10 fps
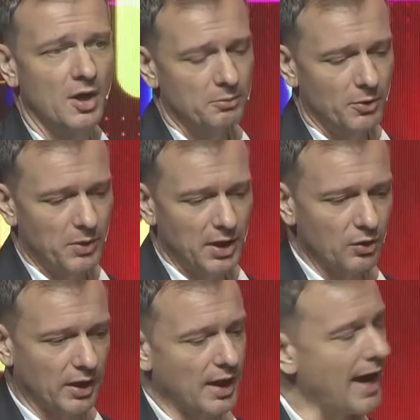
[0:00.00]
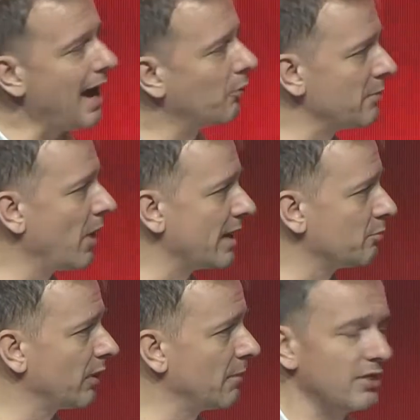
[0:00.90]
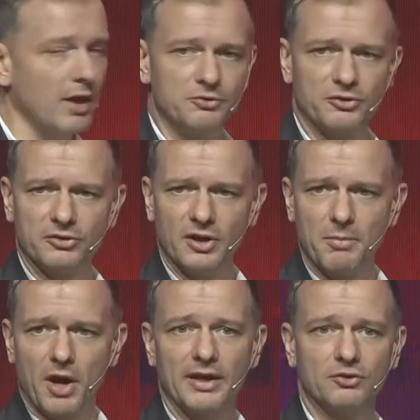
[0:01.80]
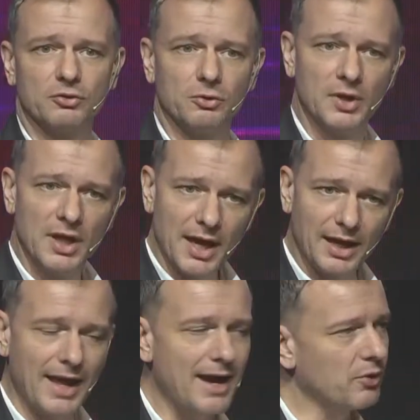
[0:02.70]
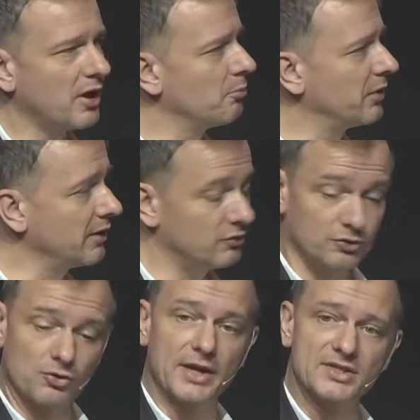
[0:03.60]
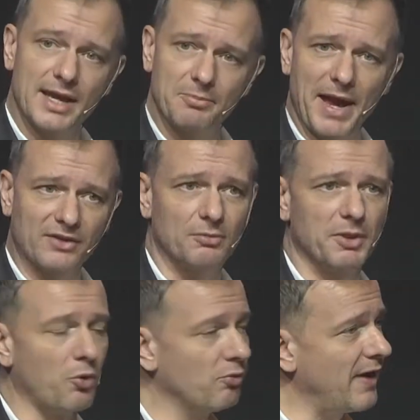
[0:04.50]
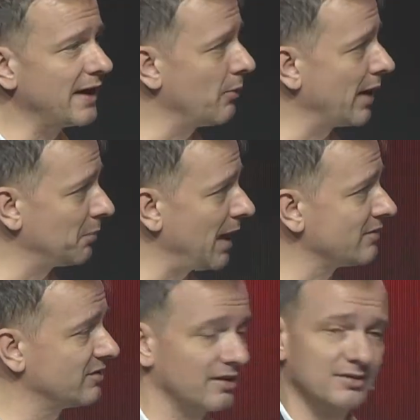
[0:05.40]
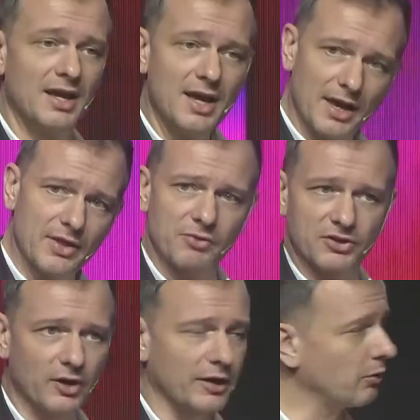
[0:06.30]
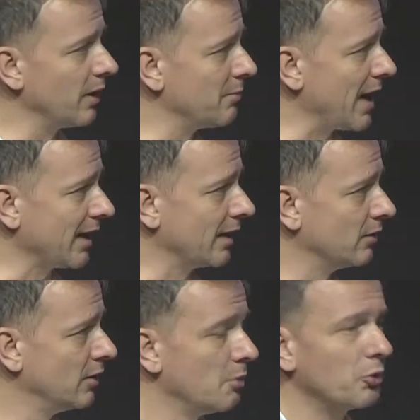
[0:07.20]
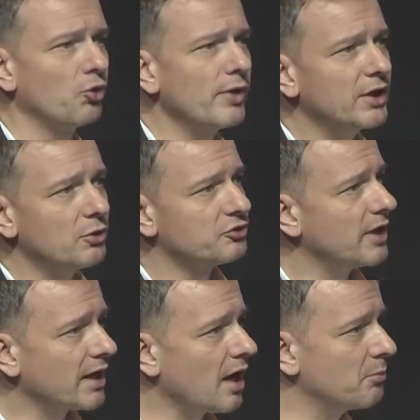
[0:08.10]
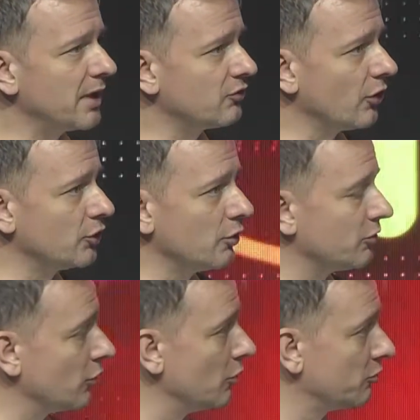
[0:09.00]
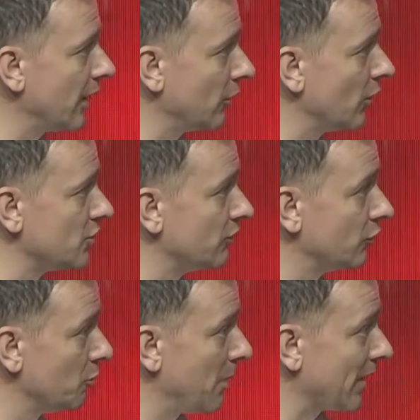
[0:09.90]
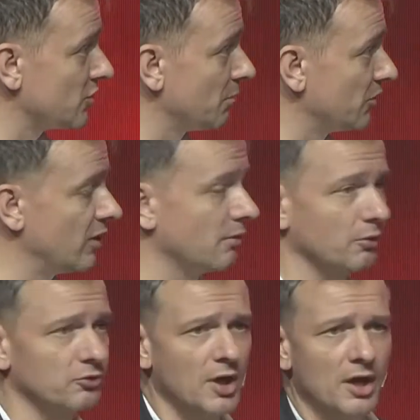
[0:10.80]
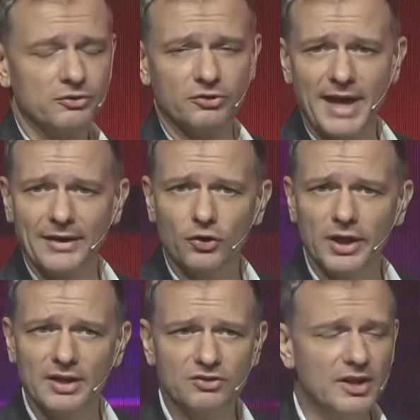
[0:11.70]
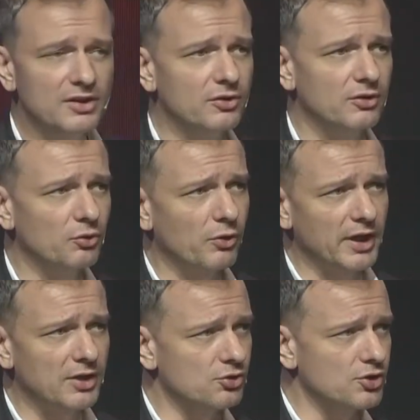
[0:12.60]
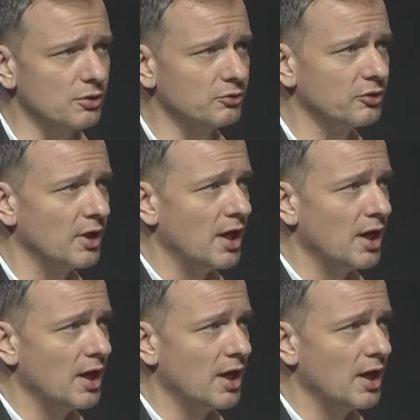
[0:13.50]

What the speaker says: but we're looking at how we might implement those in certain markets to allow companies to try and take back some of the more value-add plastics and then recycle them back in. But already you're seeing companies that are using new technologies and new packaging materials. So Danone in Indonesia has already introduced